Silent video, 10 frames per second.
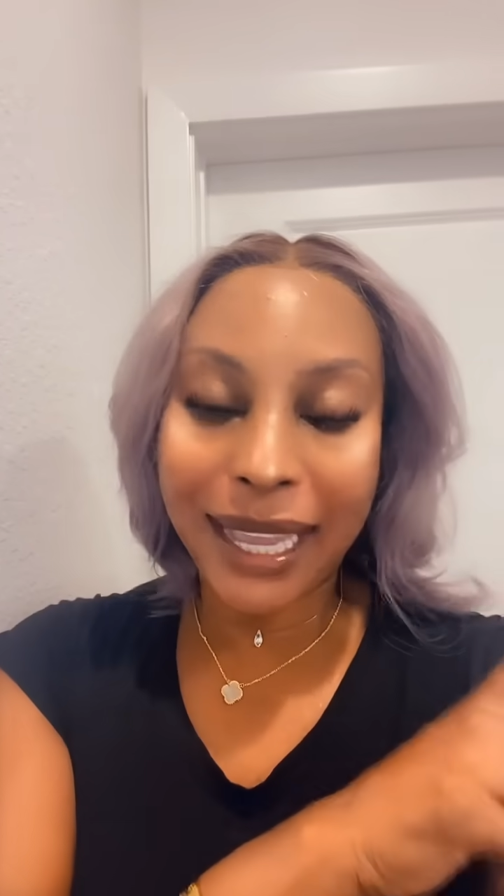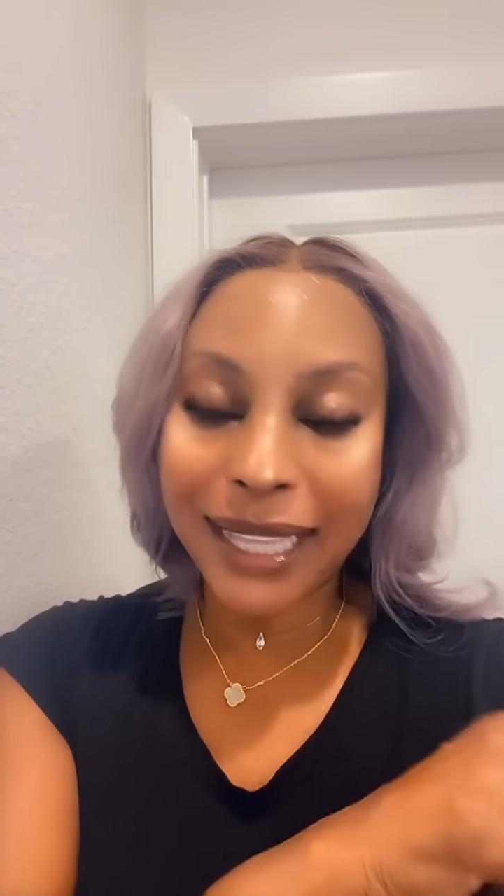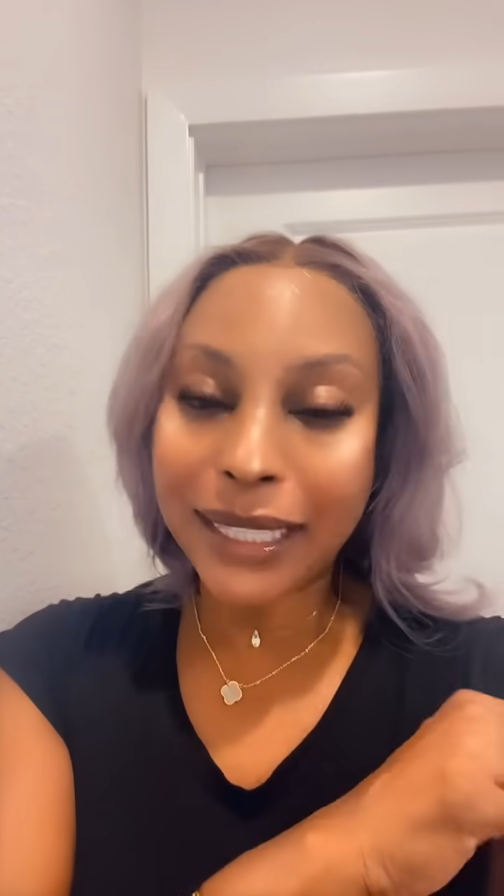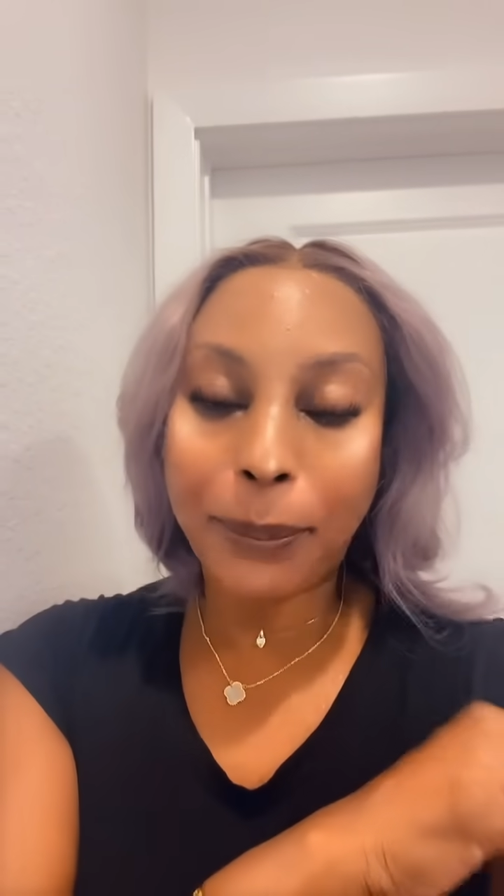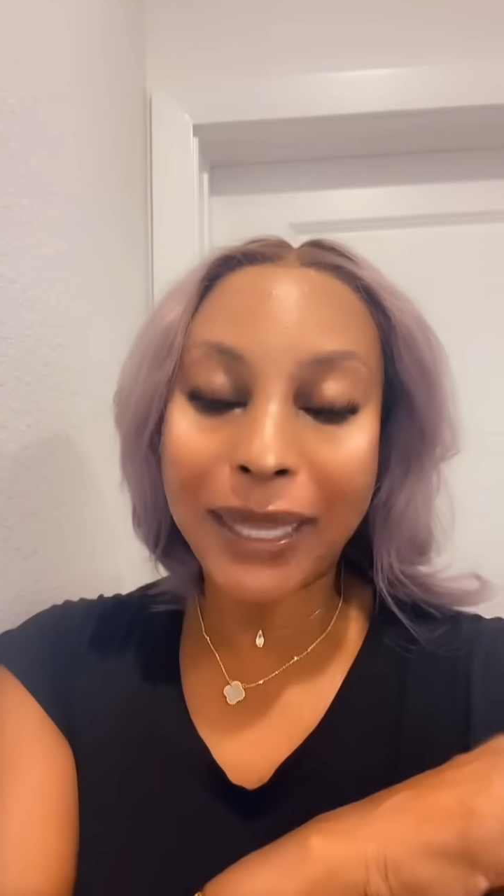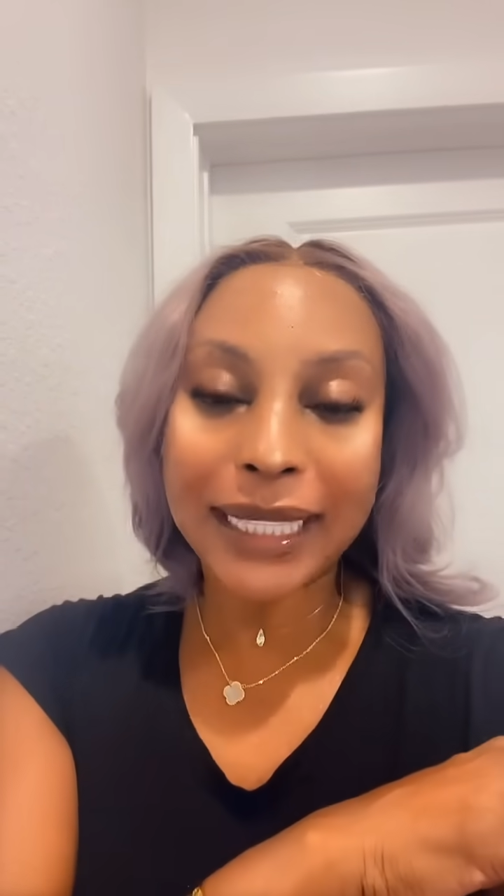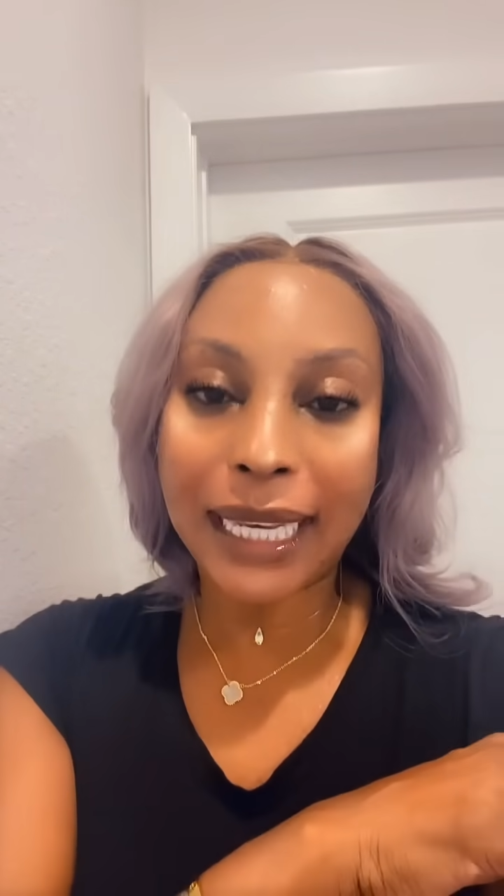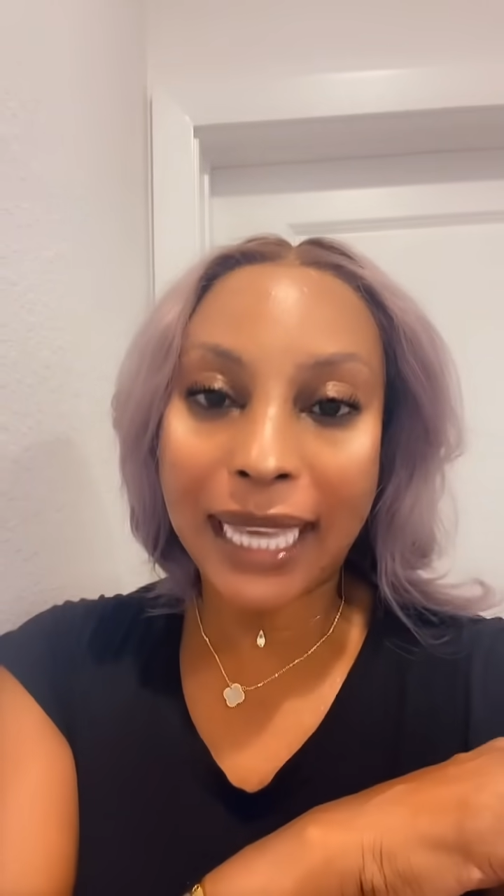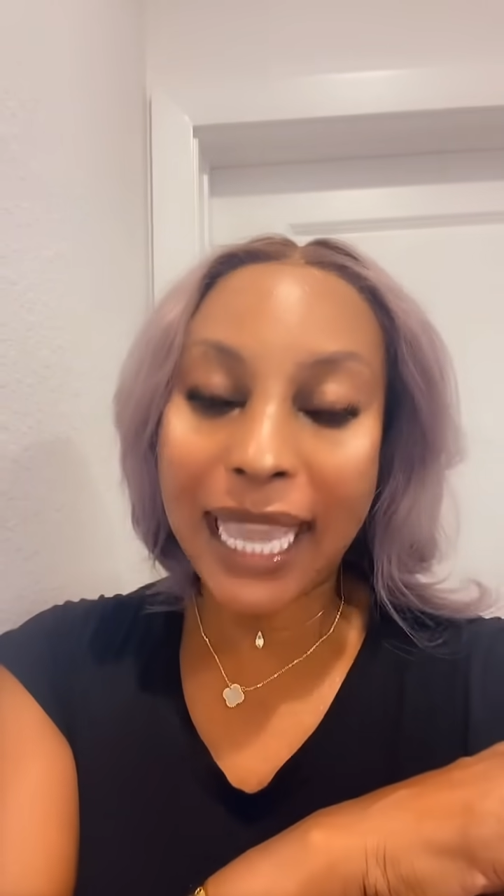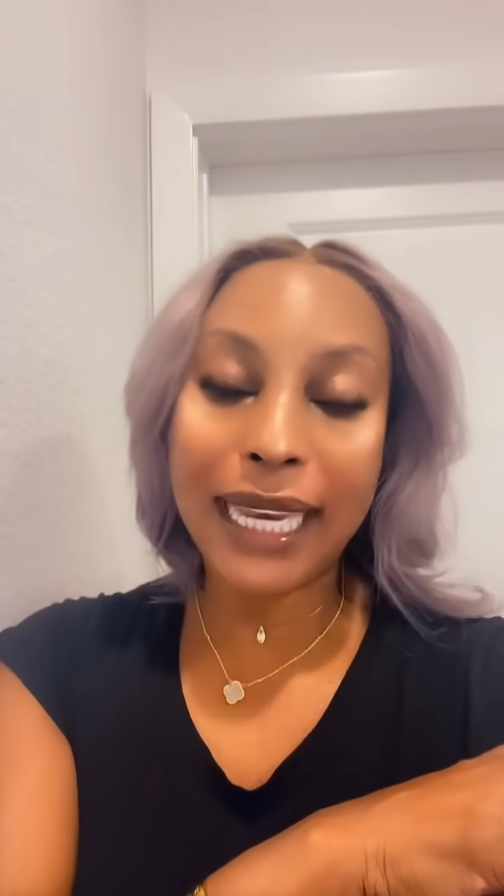independent
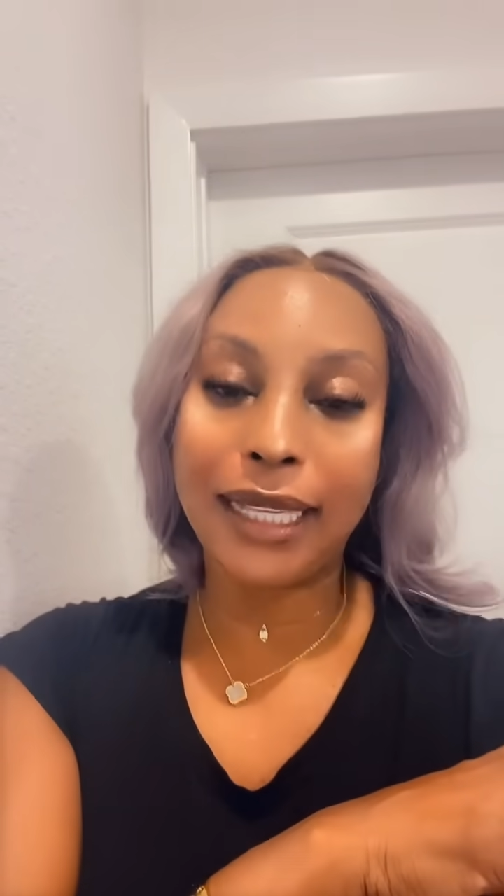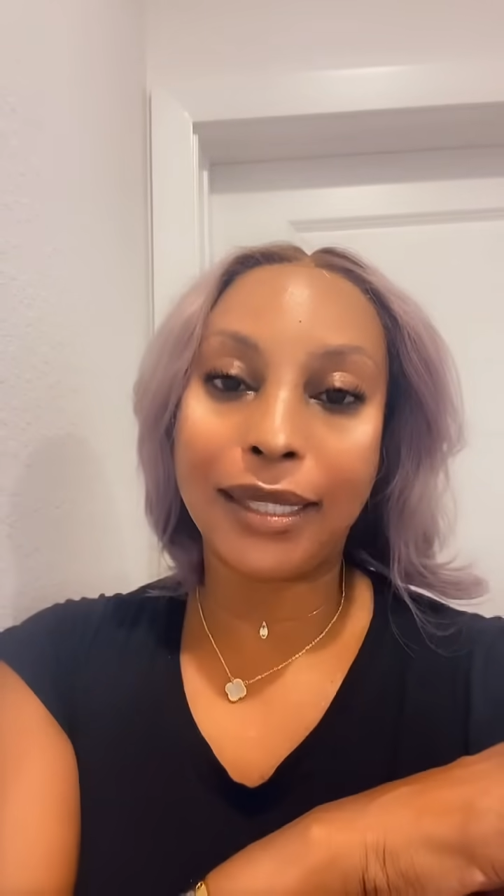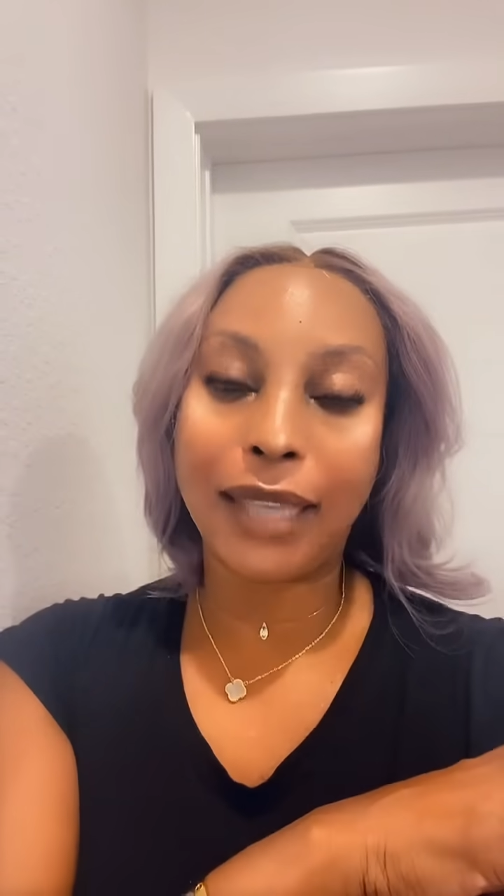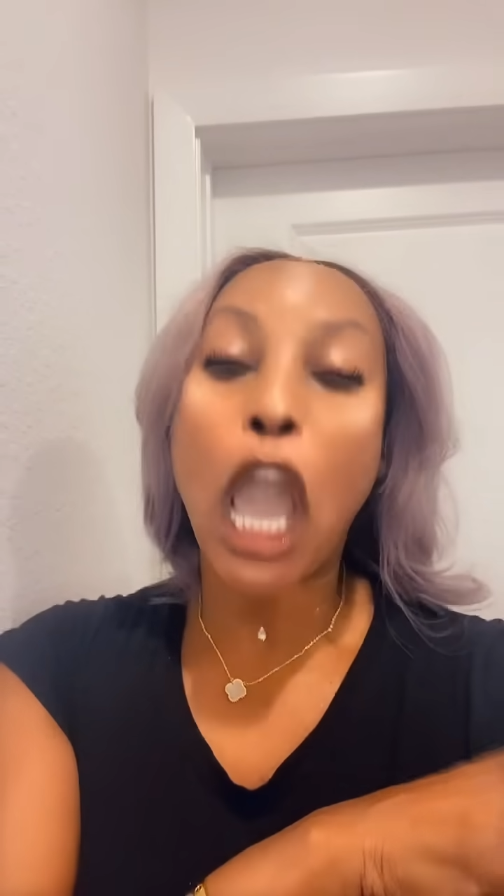ladies